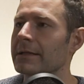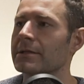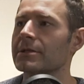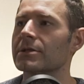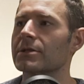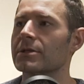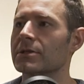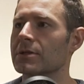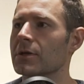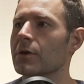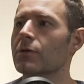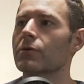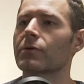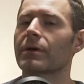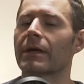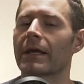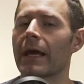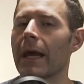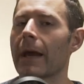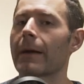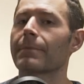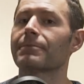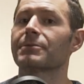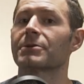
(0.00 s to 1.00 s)
so
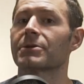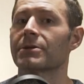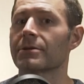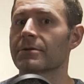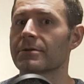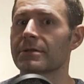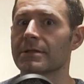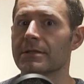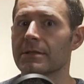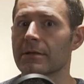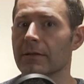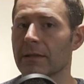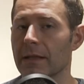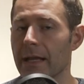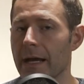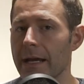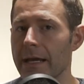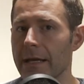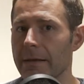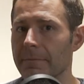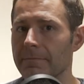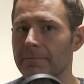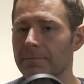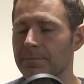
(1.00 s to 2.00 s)
captures the
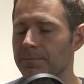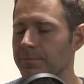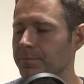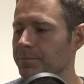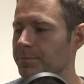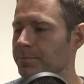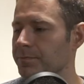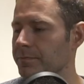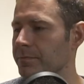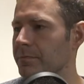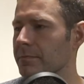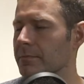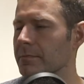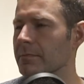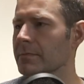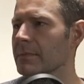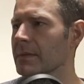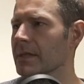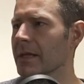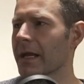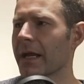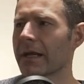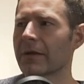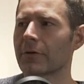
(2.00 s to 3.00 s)
light
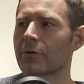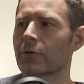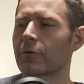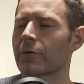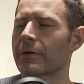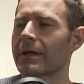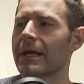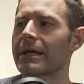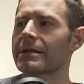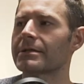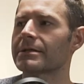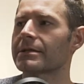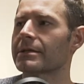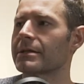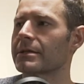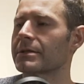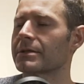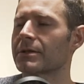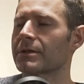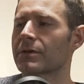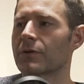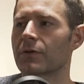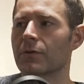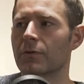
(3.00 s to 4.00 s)
and creates
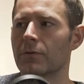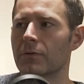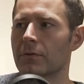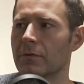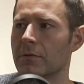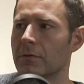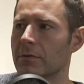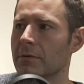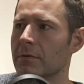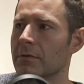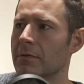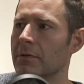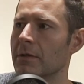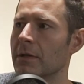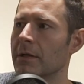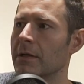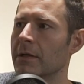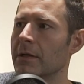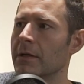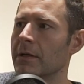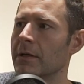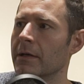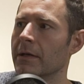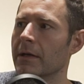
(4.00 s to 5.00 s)
these cool
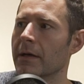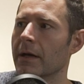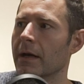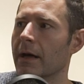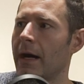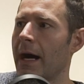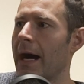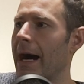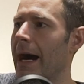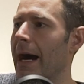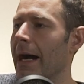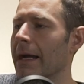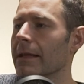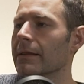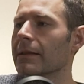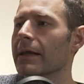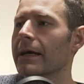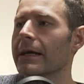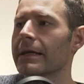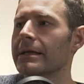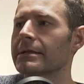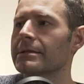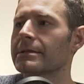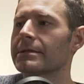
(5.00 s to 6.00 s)

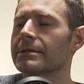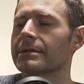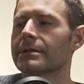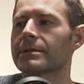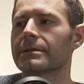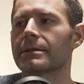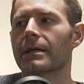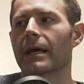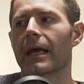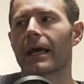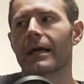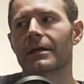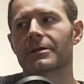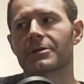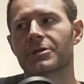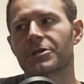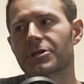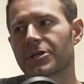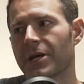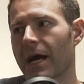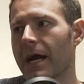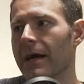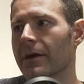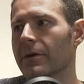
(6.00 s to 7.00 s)
highlights and
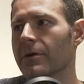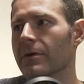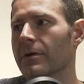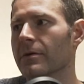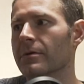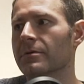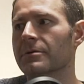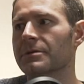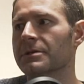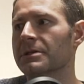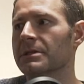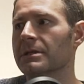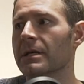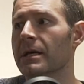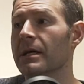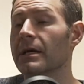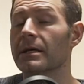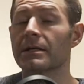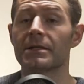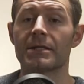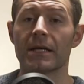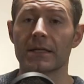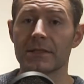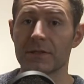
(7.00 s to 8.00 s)
shadows.
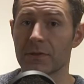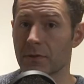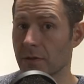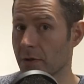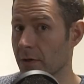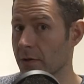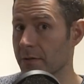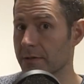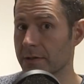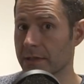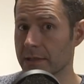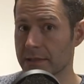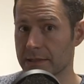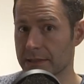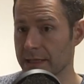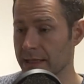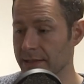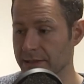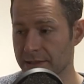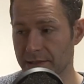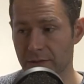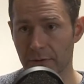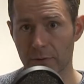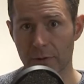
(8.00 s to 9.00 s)
Doesn't hurt that
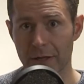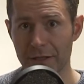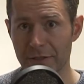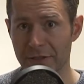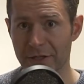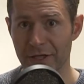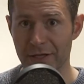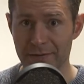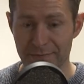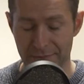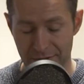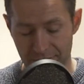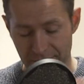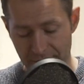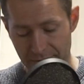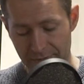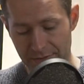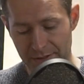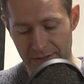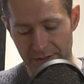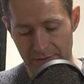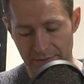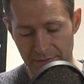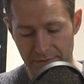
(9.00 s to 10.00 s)
Zane's in great shape too,
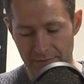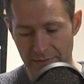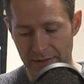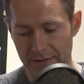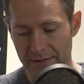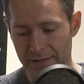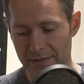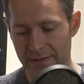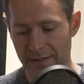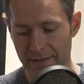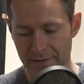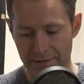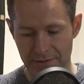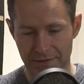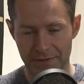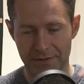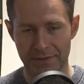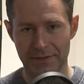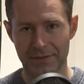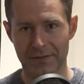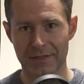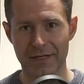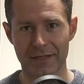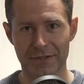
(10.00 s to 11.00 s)
so he's not
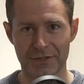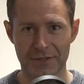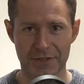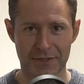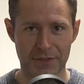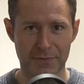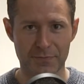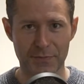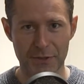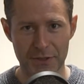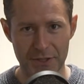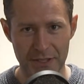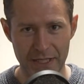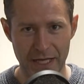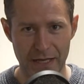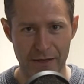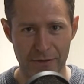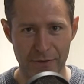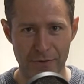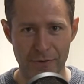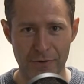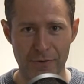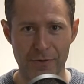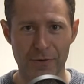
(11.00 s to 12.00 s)
just a
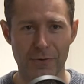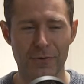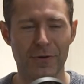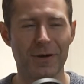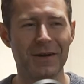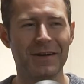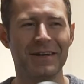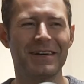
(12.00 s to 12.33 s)
potato.